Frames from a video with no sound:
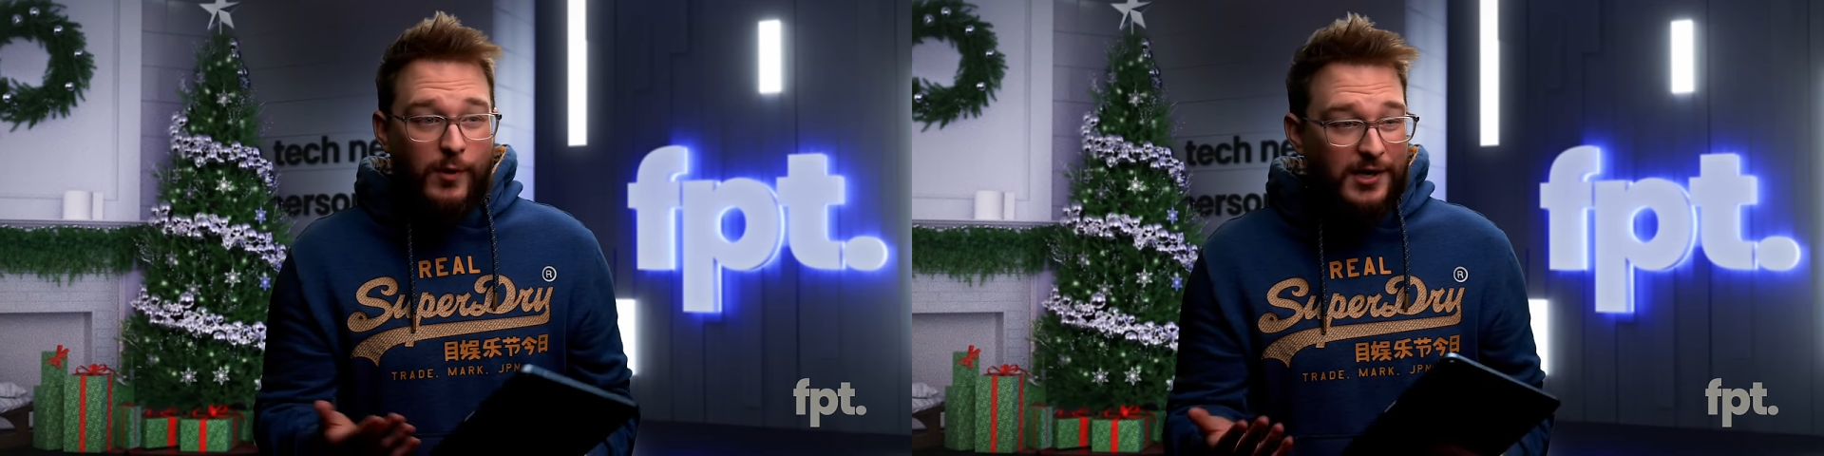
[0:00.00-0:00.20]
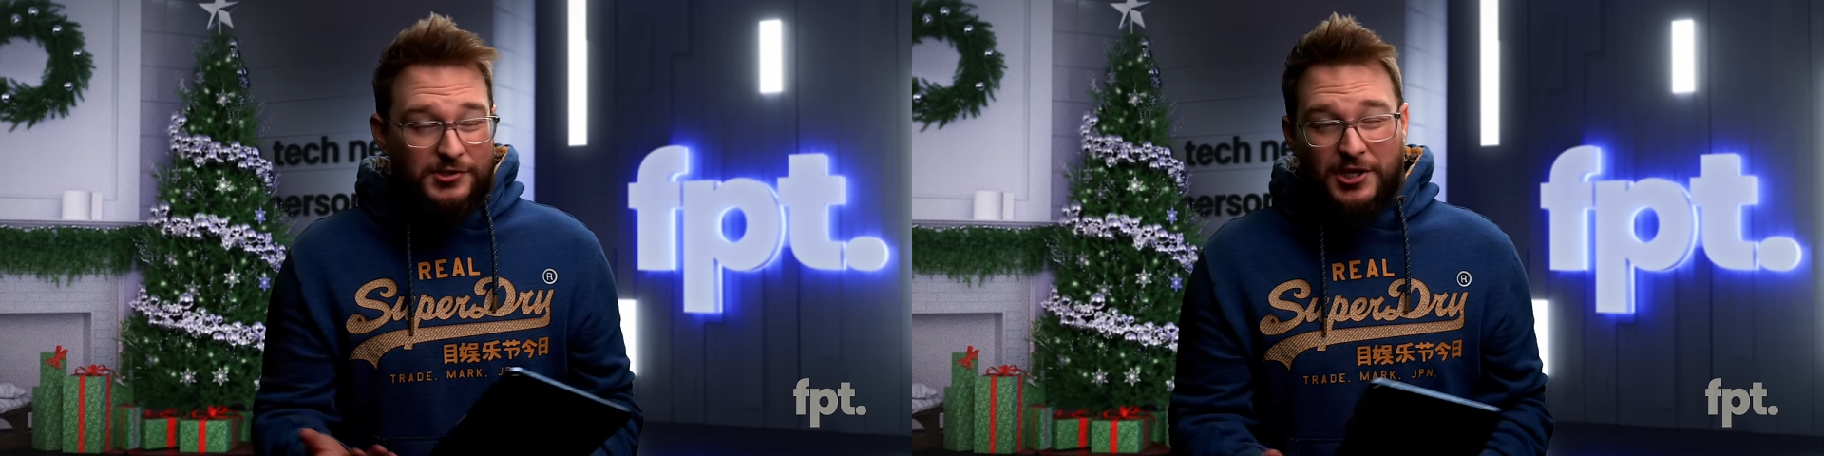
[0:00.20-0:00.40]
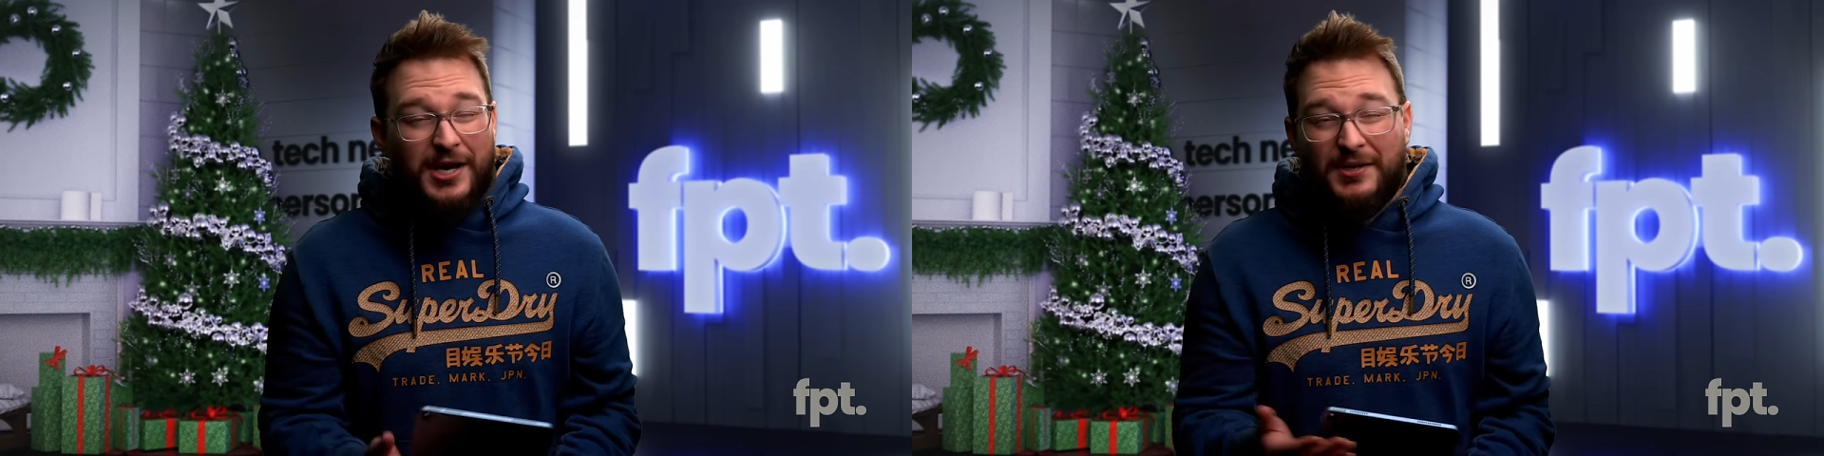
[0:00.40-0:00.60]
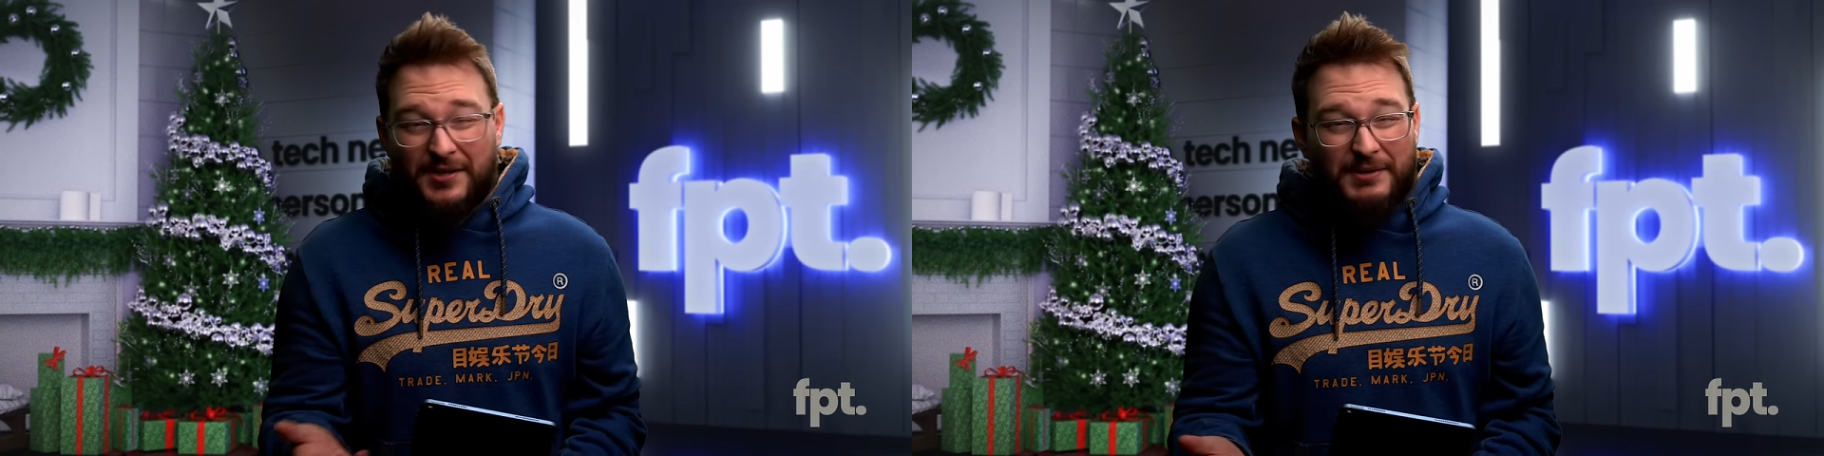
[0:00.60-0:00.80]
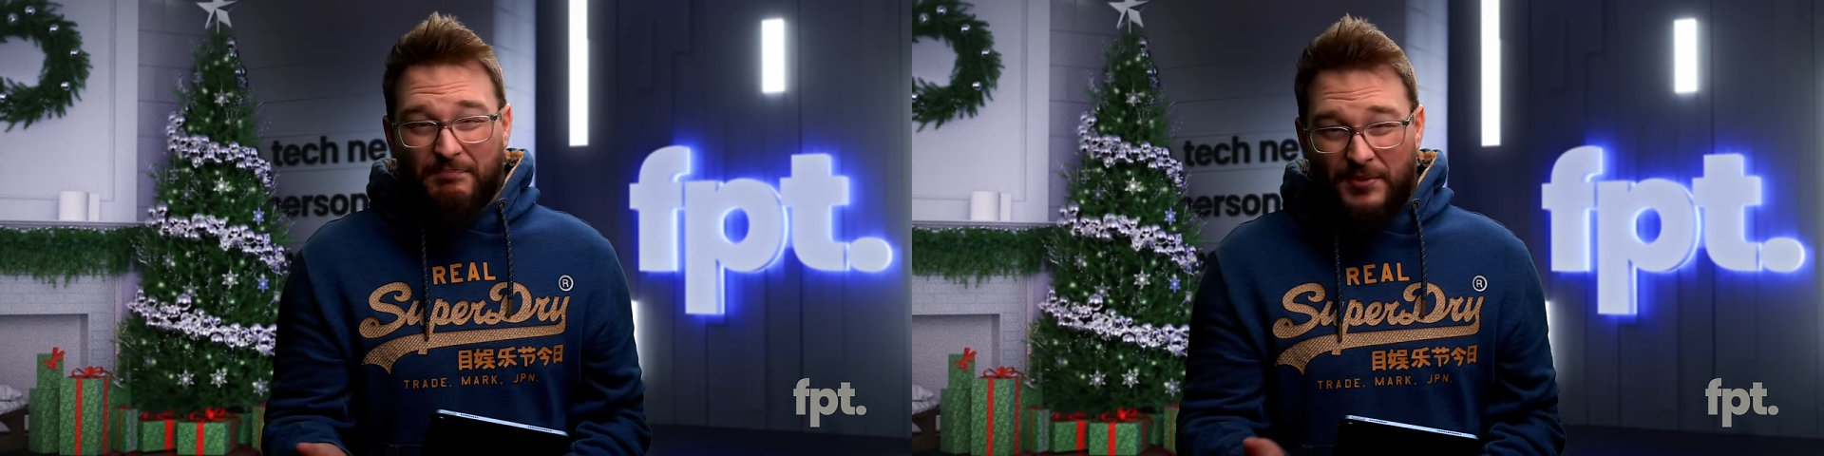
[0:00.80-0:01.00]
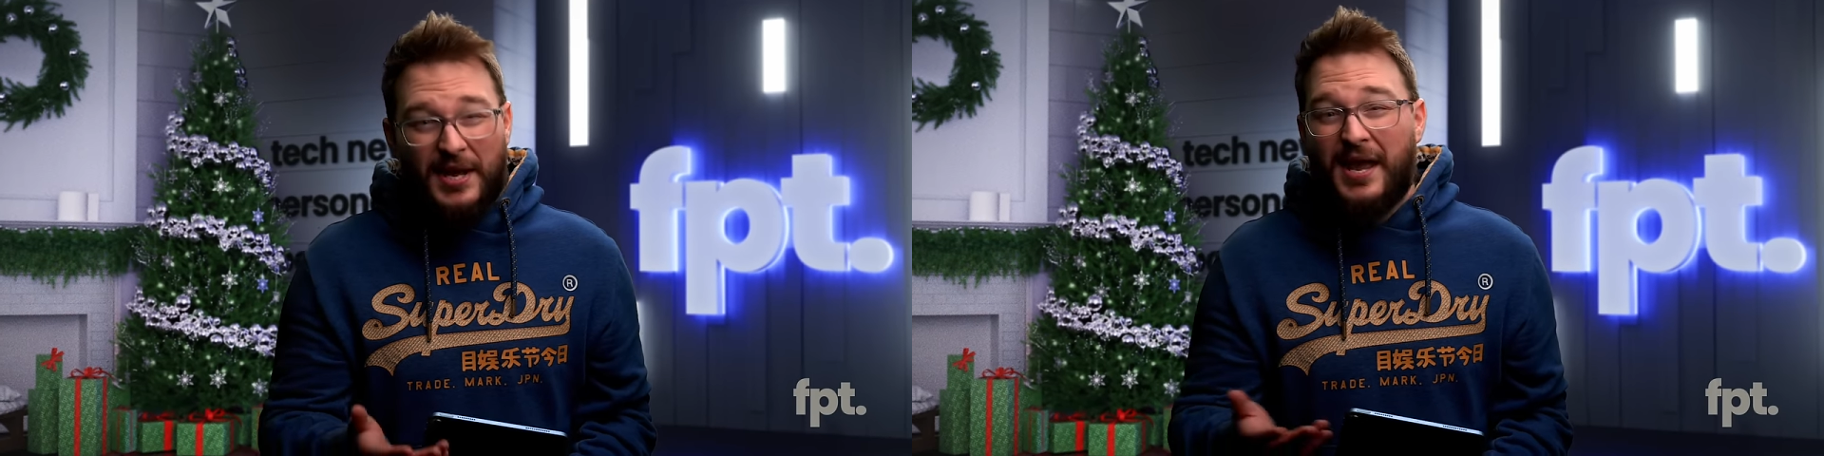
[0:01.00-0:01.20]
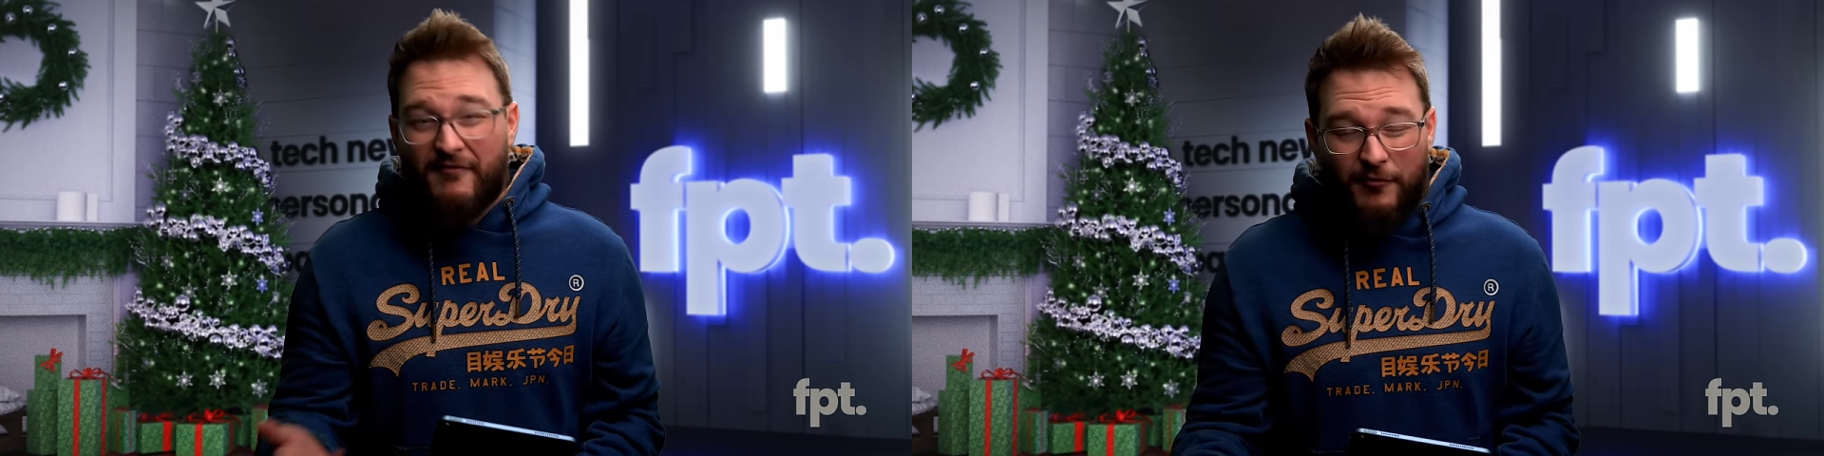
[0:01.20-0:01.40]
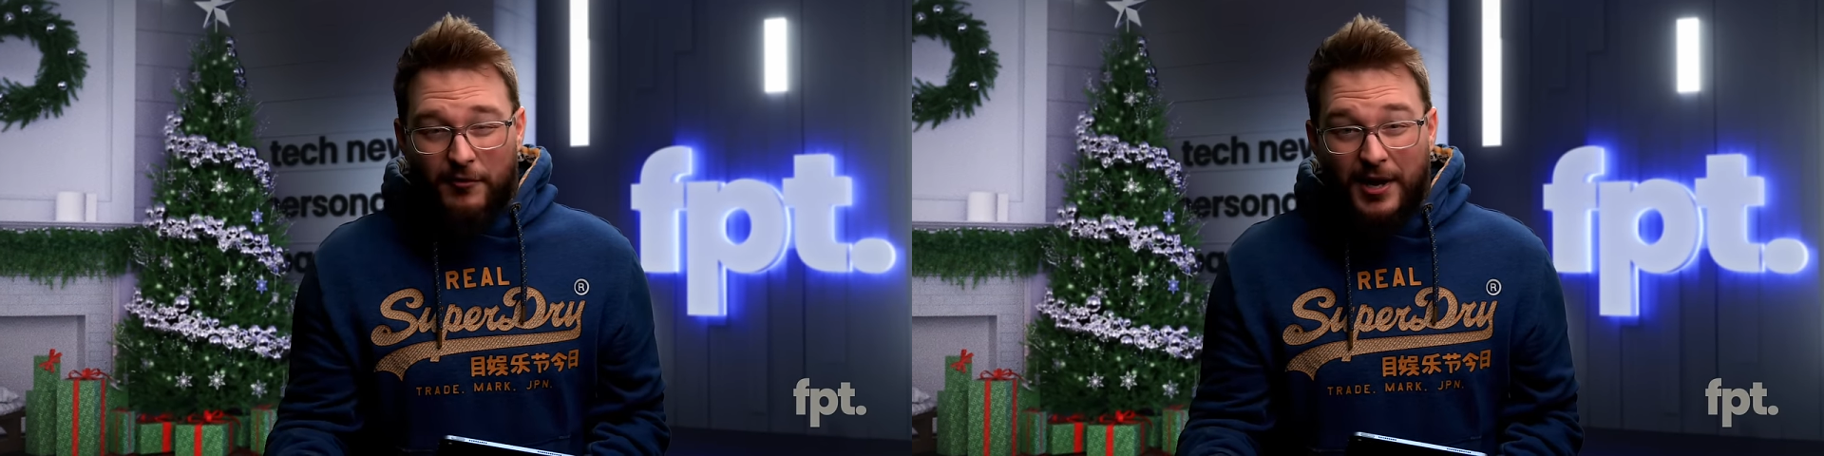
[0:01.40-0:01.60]
Watch kinda
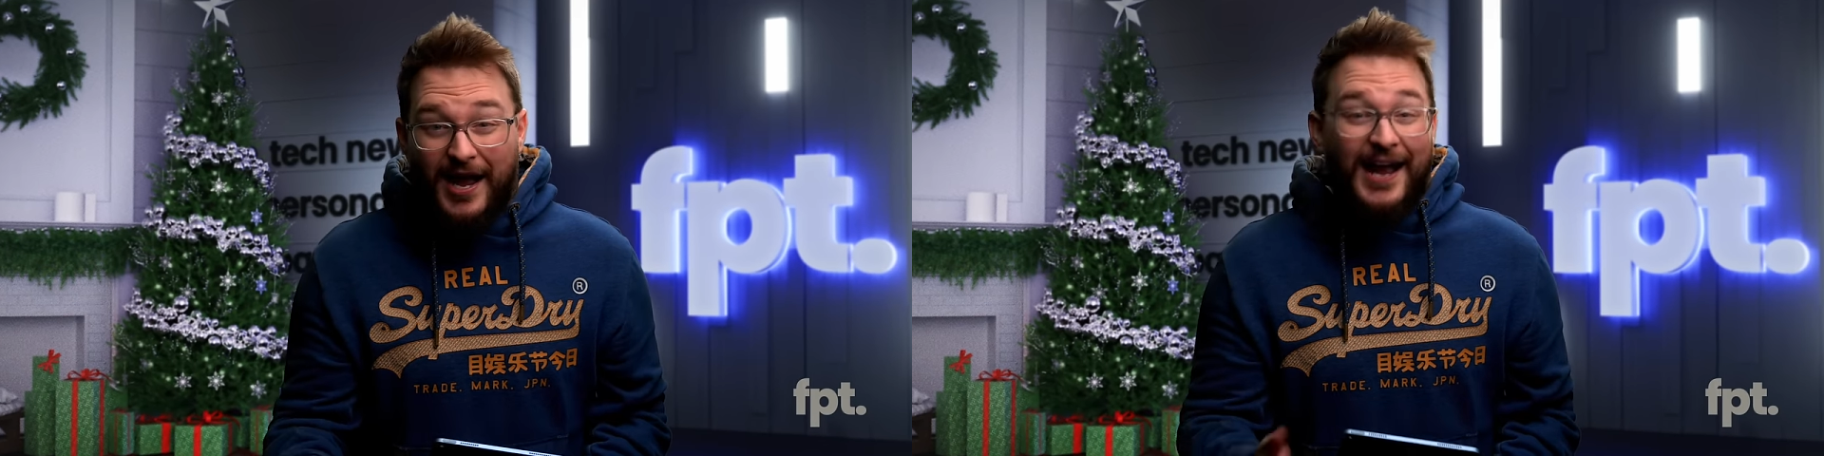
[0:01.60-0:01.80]
ever.